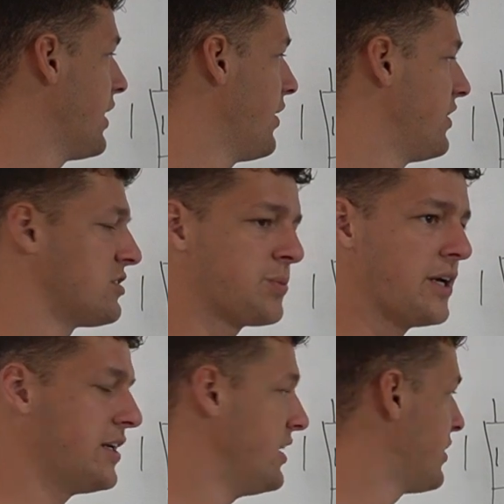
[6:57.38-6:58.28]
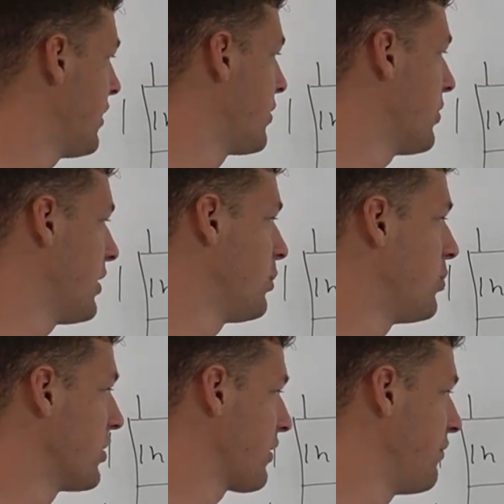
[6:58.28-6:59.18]
carriers bred to each other, one of the
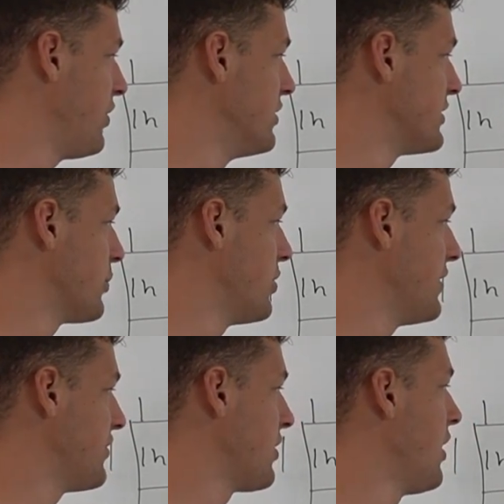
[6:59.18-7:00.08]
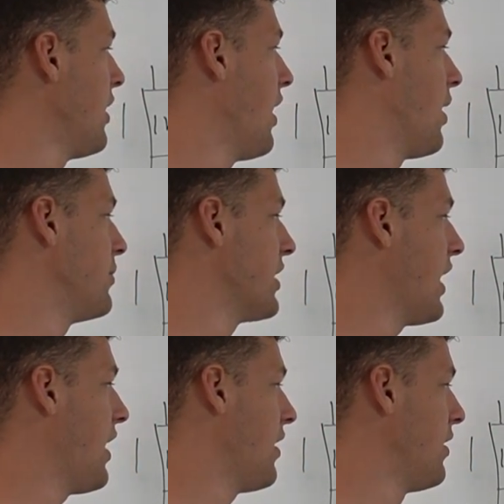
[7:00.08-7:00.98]
more confusing ones. Um, you
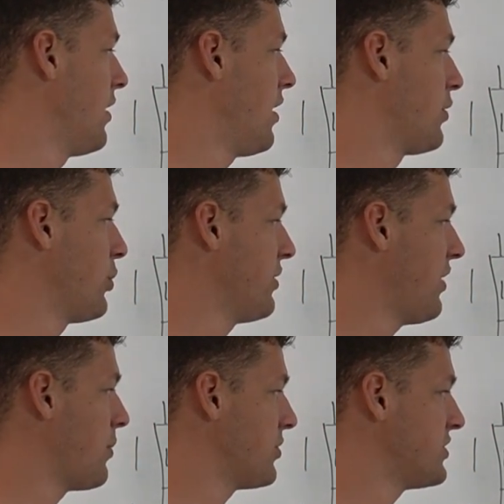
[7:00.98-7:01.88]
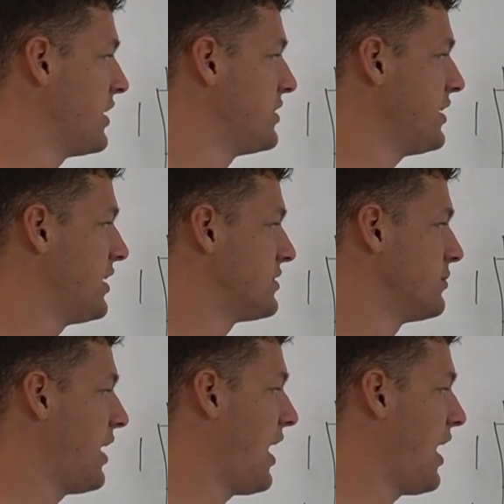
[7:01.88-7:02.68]
got a twenty-five percent chance of